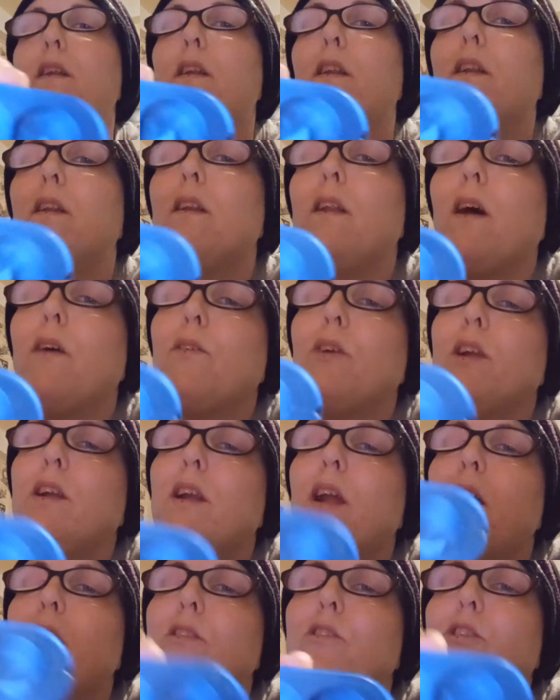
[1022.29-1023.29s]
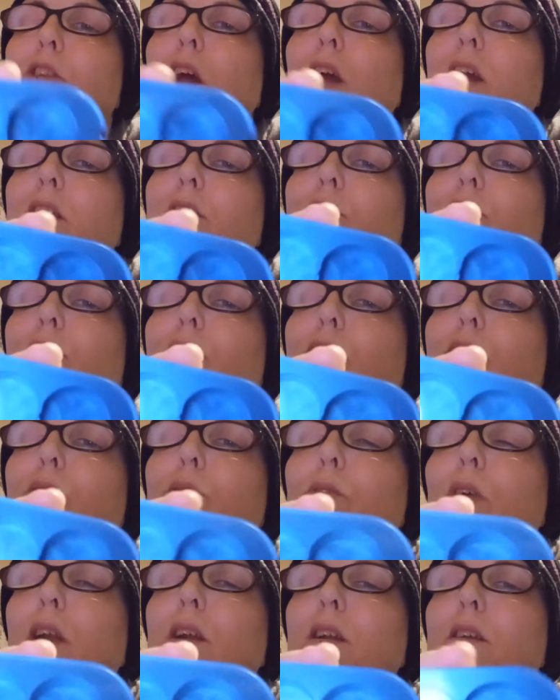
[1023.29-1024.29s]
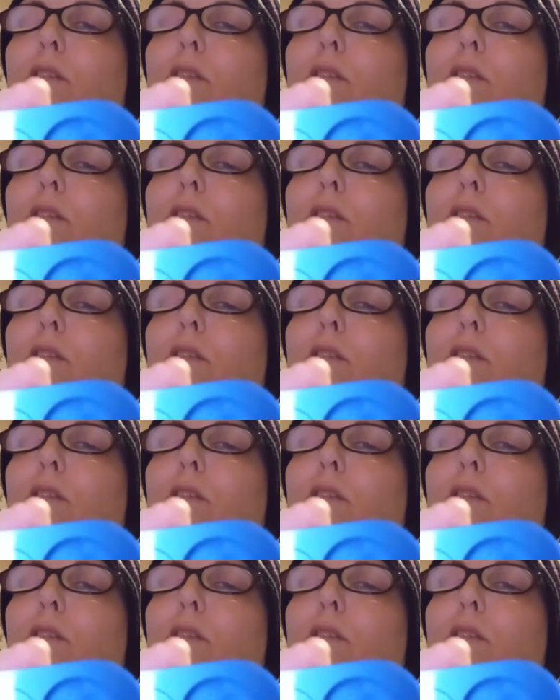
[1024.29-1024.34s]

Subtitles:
they're in there safe, ready